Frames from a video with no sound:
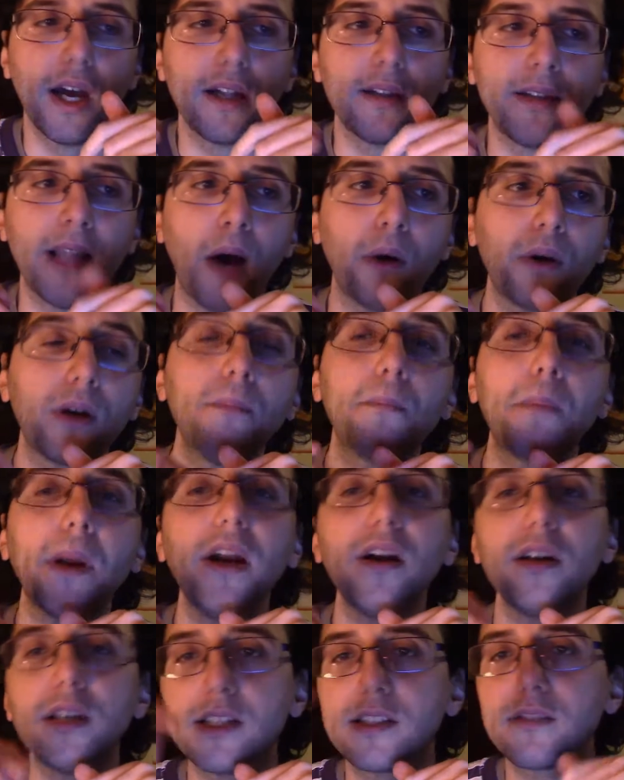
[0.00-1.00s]
Now
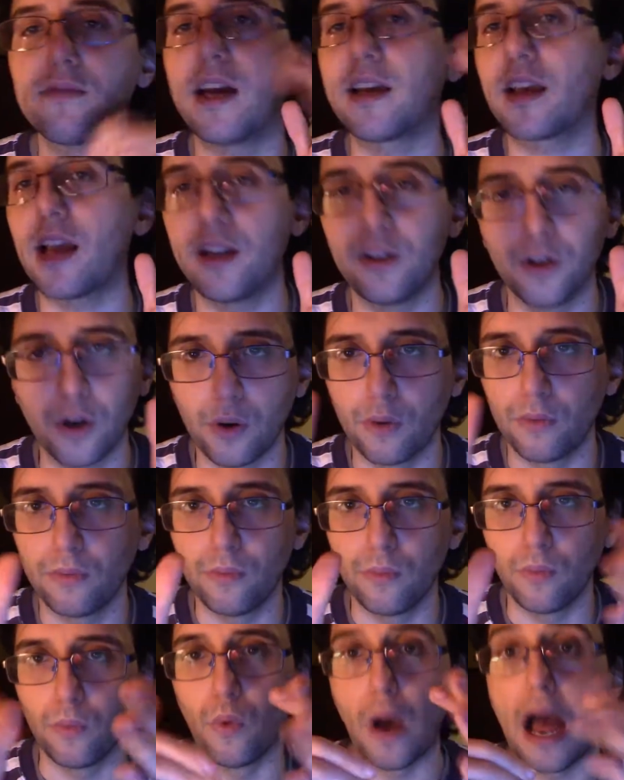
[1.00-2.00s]
compare this, like, I know
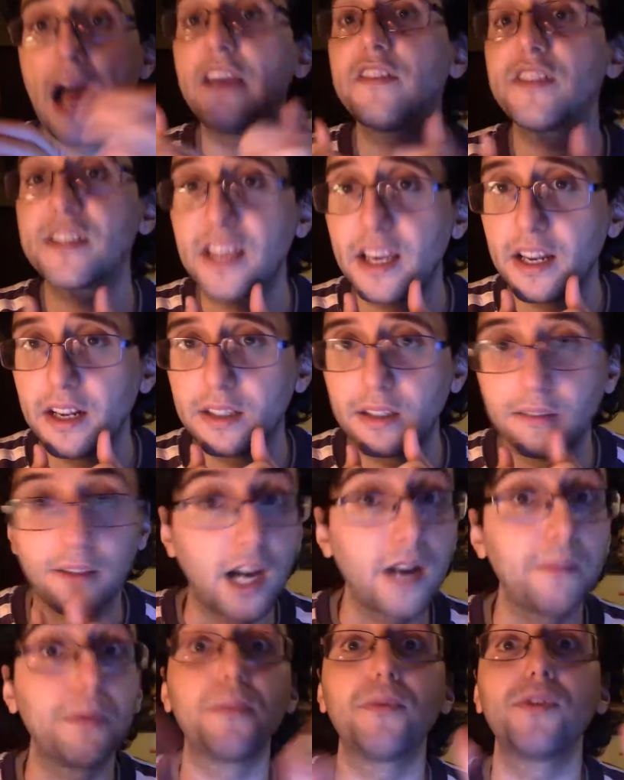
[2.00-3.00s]
I said it, a
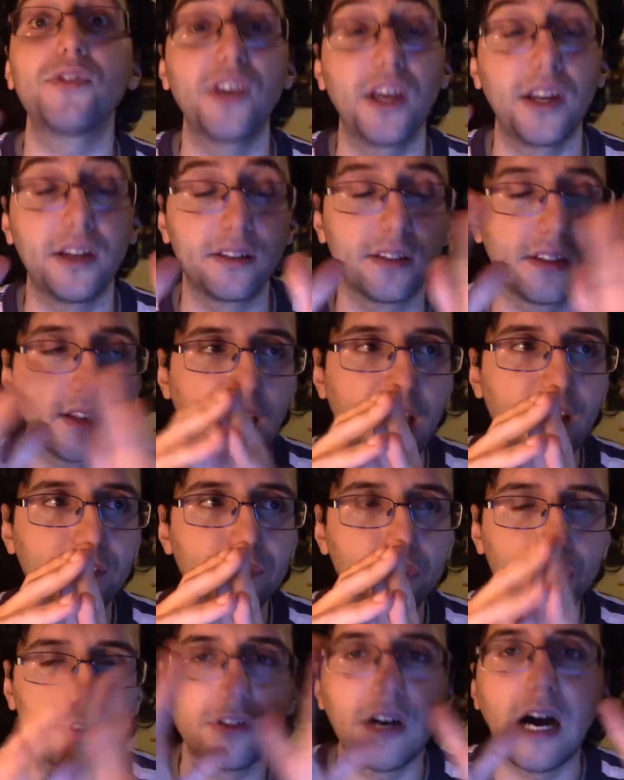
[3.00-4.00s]
lot of people said it,
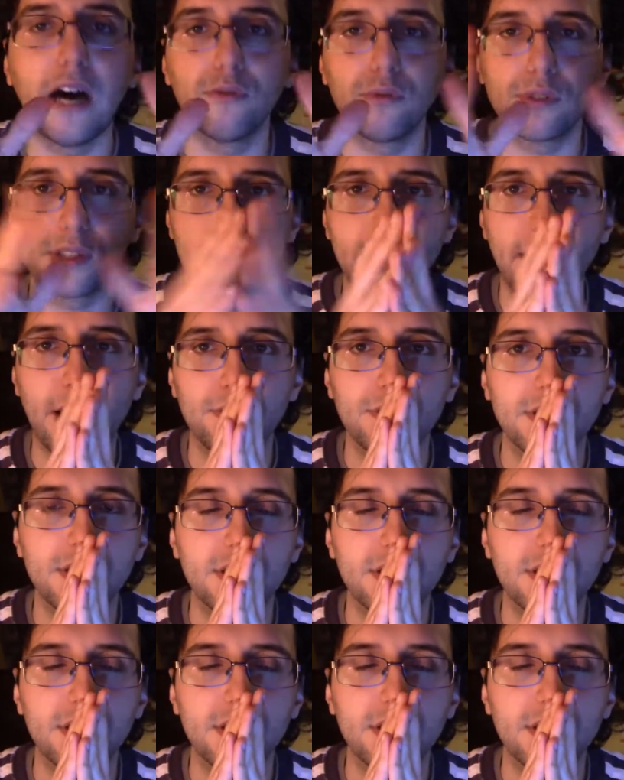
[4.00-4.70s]
after Cloud was announced.